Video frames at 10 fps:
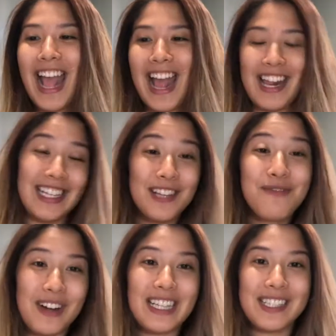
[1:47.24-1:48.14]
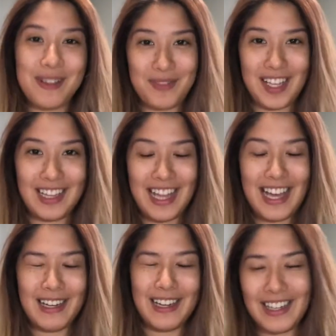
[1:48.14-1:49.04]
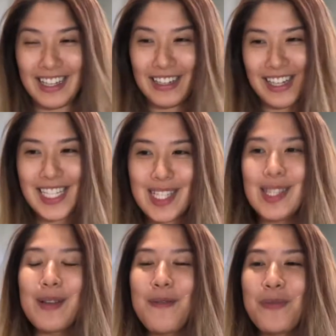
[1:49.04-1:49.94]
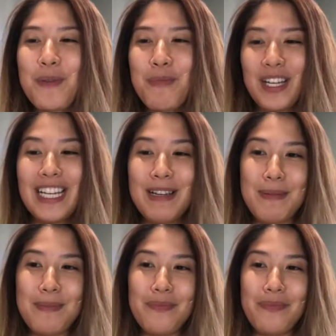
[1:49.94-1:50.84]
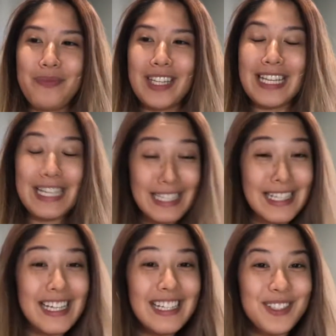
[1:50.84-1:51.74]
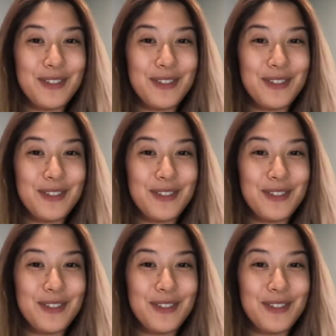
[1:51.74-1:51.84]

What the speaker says: and I did find something that is pretty easy to